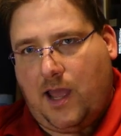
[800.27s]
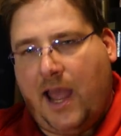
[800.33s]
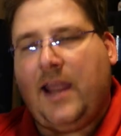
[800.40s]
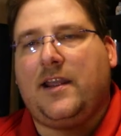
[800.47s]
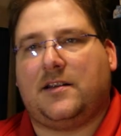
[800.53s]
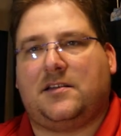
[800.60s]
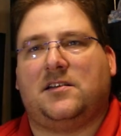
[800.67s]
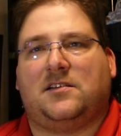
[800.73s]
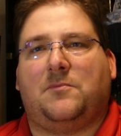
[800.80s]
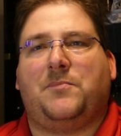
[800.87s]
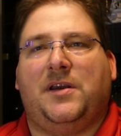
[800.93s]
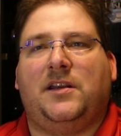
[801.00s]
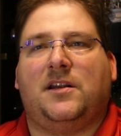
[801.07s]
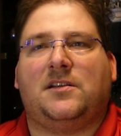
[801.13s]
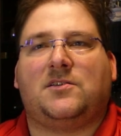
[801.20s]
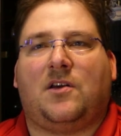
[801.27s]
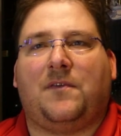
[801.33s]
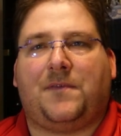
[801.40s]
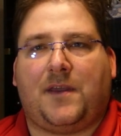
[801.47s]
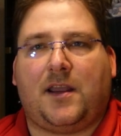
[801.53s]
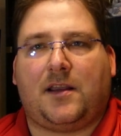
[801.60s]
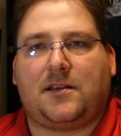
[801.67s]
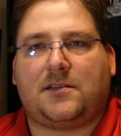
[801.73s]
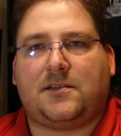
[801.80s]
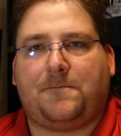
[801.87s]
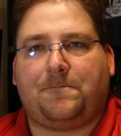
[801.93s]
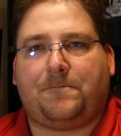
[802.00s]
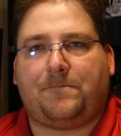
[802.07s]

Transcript: Angus's opinions on things.